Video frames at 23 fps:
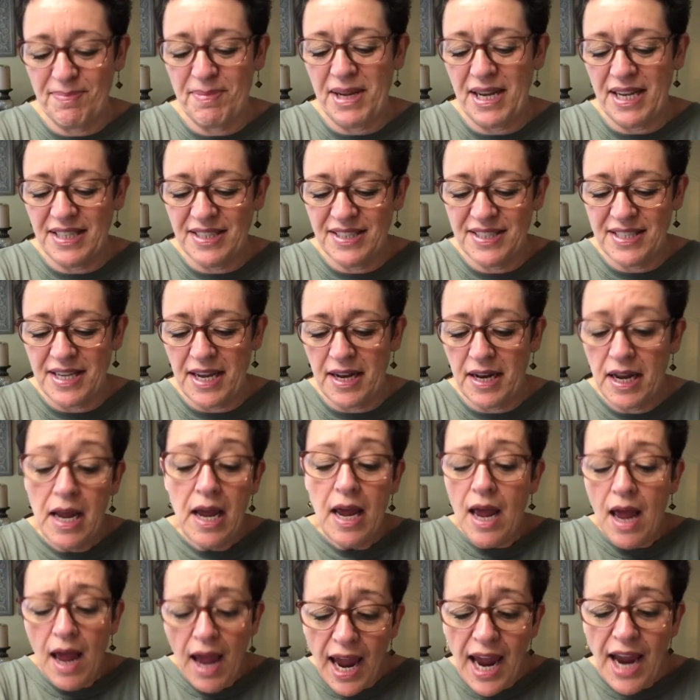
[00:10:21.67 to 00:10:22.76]
me and said,
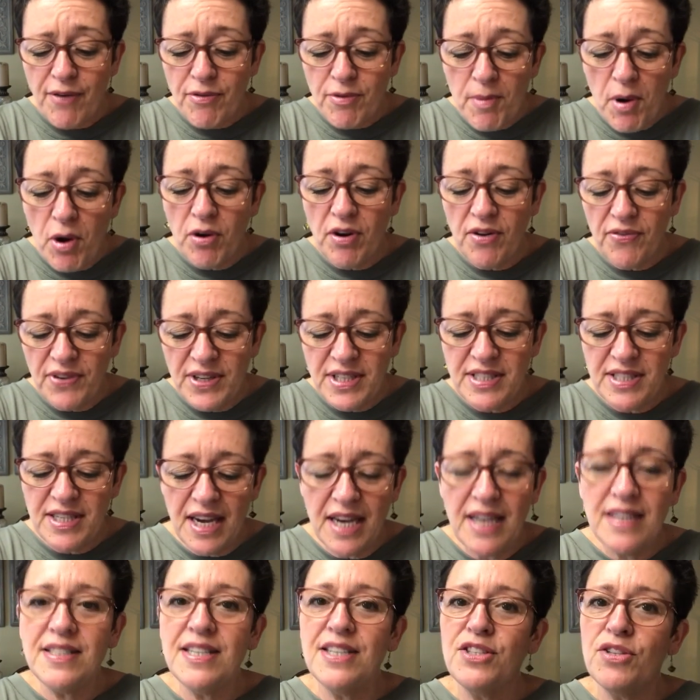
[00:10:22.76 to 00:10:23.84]
"Hey, Ramona,
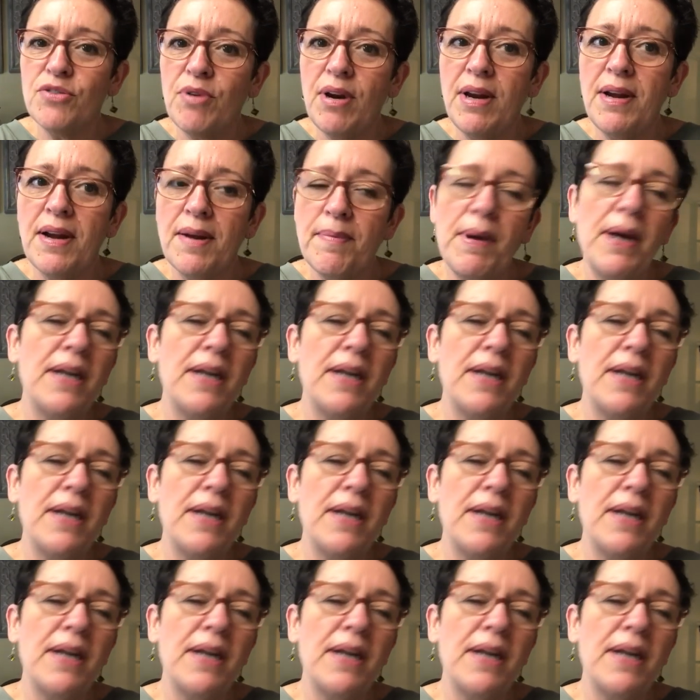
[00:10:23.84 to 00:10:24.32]
VCS is the great."